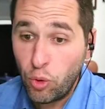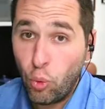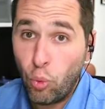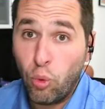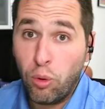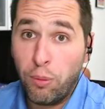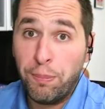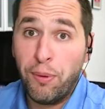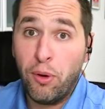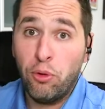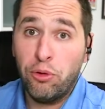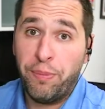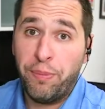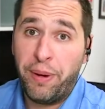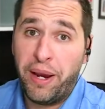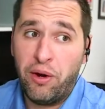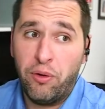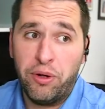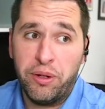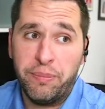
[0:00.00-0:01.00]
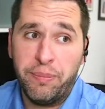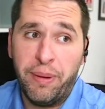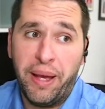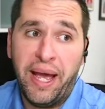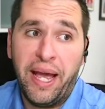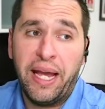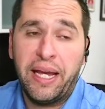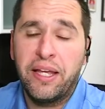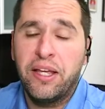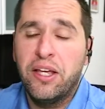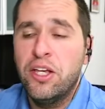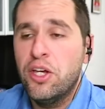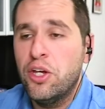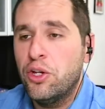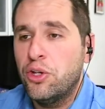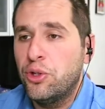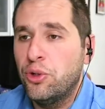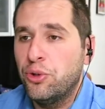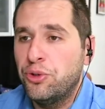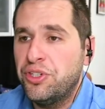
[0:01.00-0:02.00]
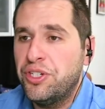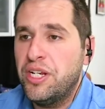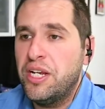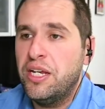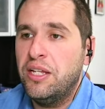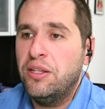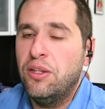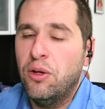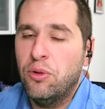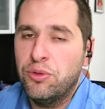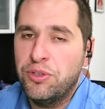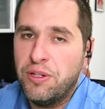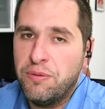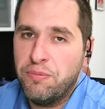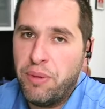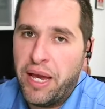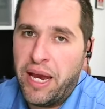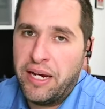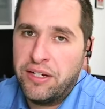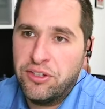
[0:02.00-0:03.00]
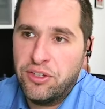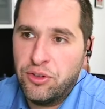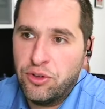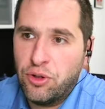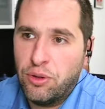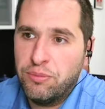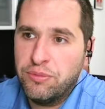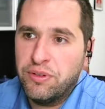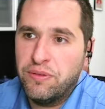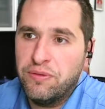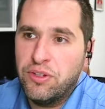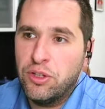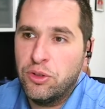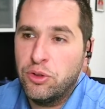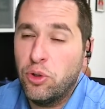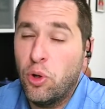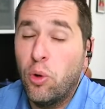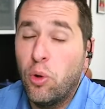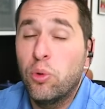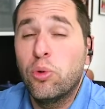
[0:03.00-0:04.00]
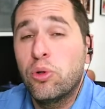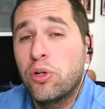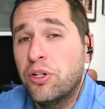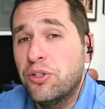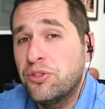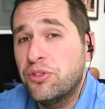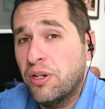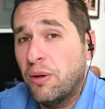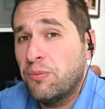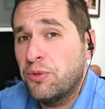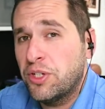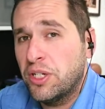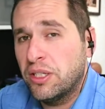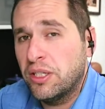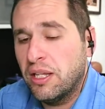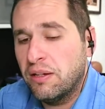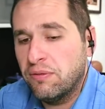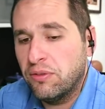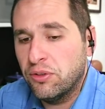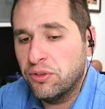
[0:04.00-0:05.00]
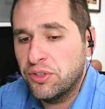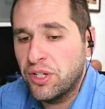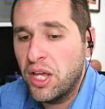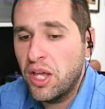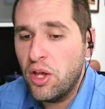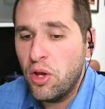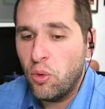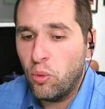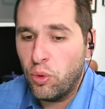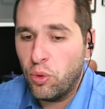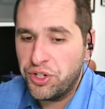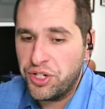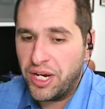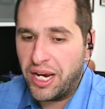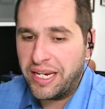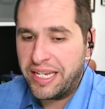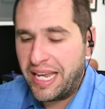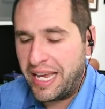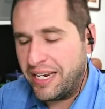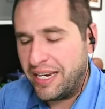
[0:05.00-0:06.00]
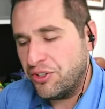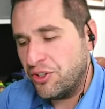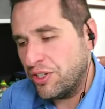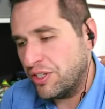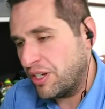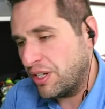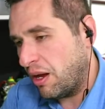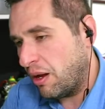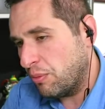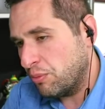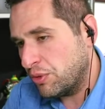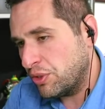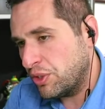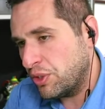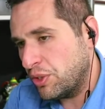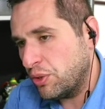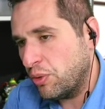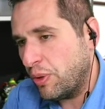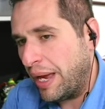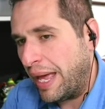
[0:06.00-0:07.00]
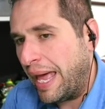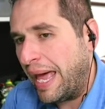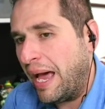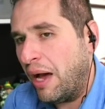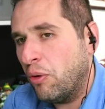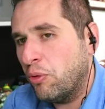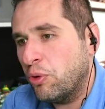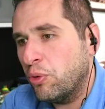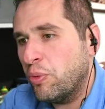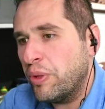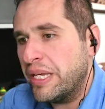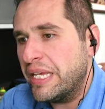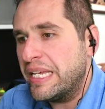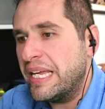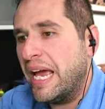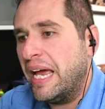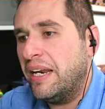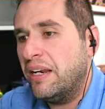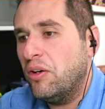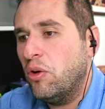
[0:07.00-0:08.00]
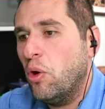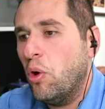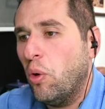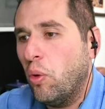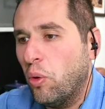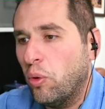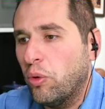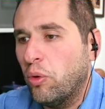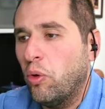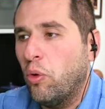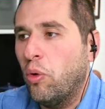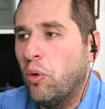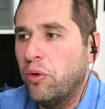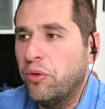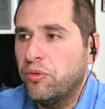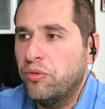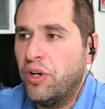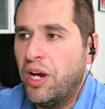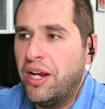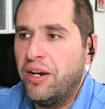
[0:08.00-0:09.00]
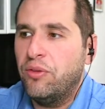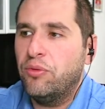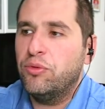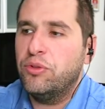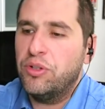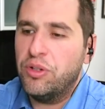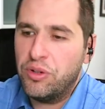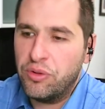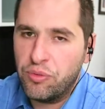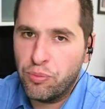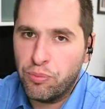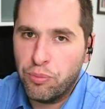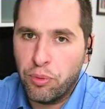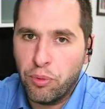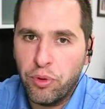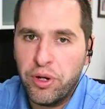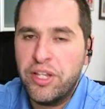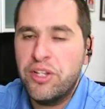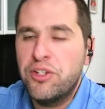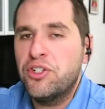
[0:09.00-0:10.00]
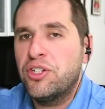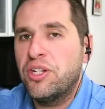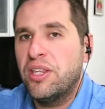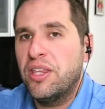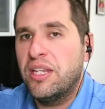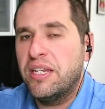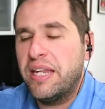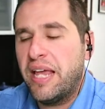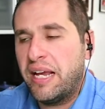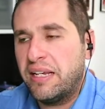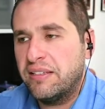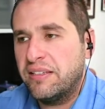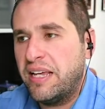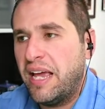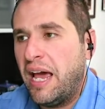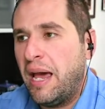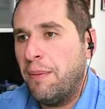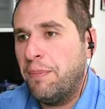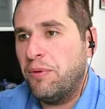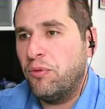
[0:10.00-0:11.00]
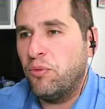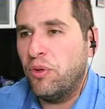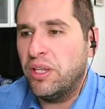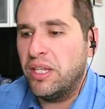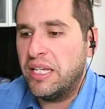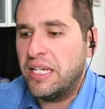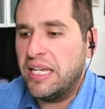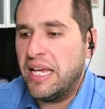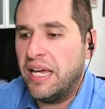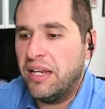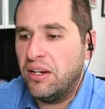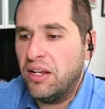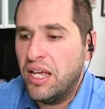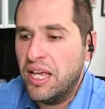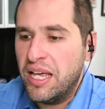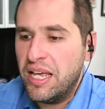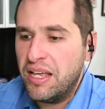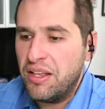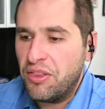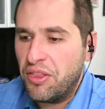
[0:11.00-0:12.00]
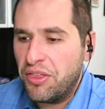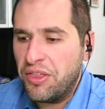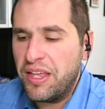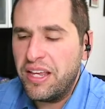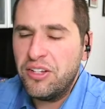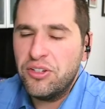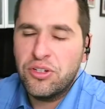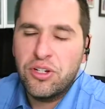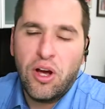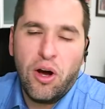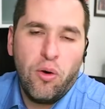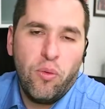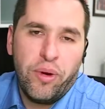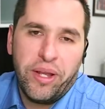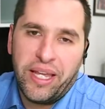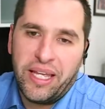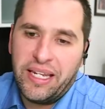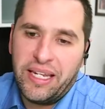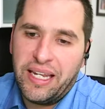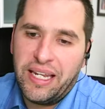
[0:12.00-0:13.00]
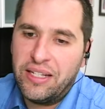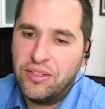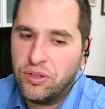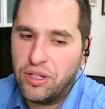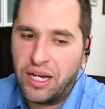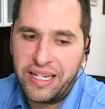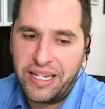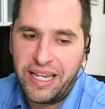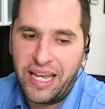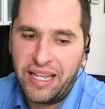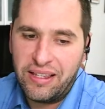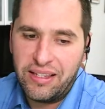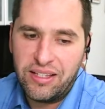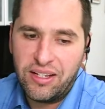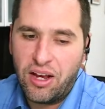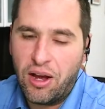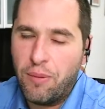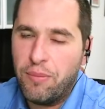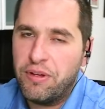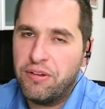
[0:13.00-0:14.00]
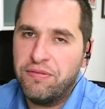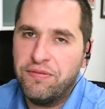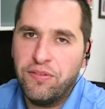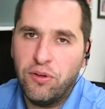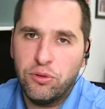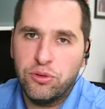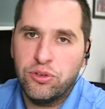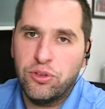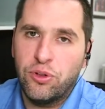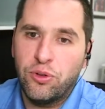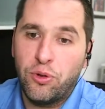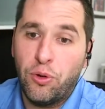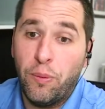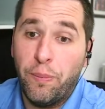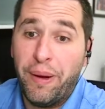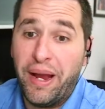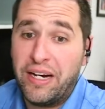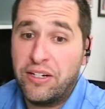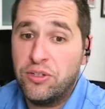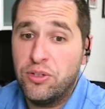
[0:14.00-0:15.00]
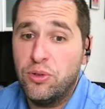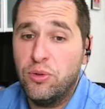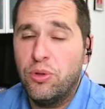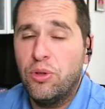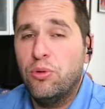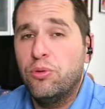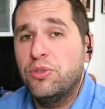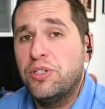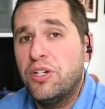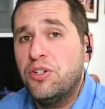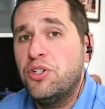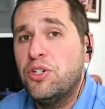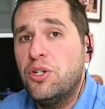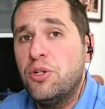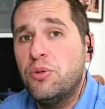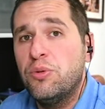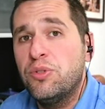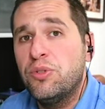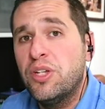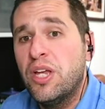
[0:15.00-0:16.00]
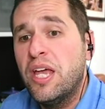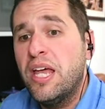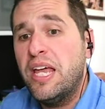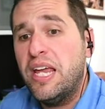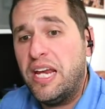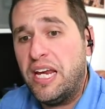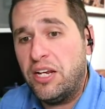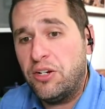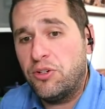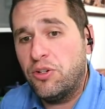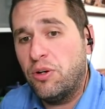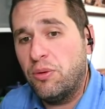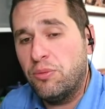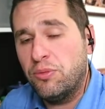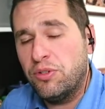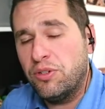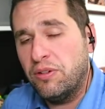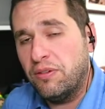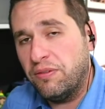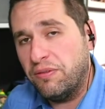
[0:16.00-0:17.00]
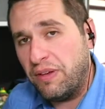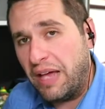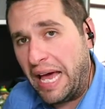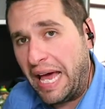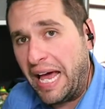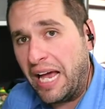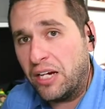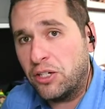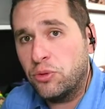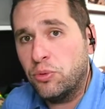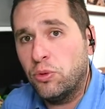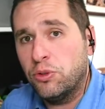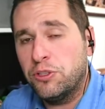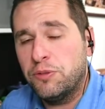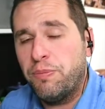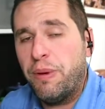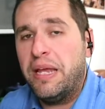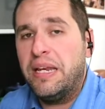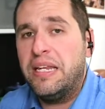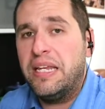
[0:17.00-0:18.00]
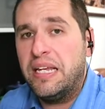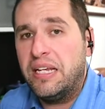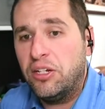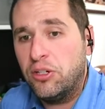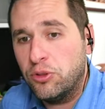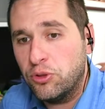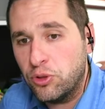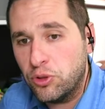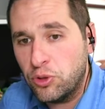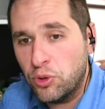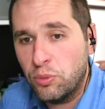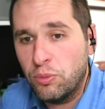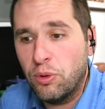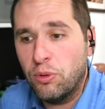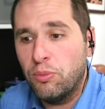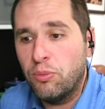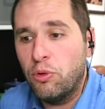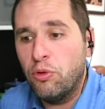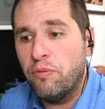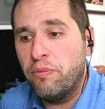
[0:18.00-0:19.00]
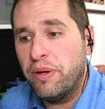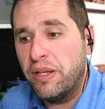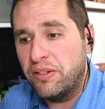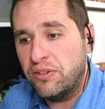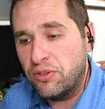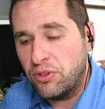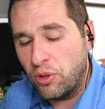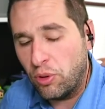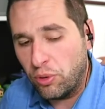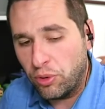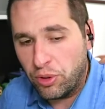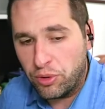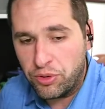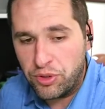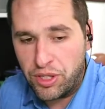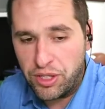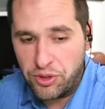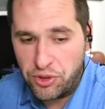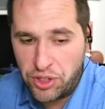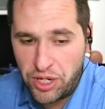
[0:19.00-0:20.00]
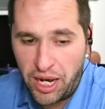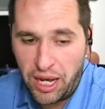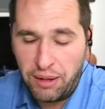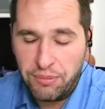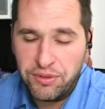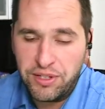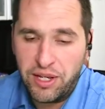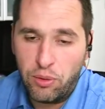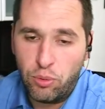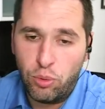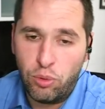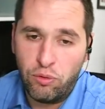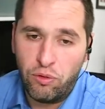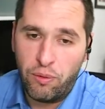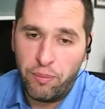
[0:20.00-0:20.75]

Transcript: or both paring back, you're seeing those impacts in terms of the total consumption levels, which again, just comes to how do we get or kind of bridge to the next gap and really get things going. And that's, again, coming full circle back to those issues in terms of actual spending, consumer movements, you know, the jobs that will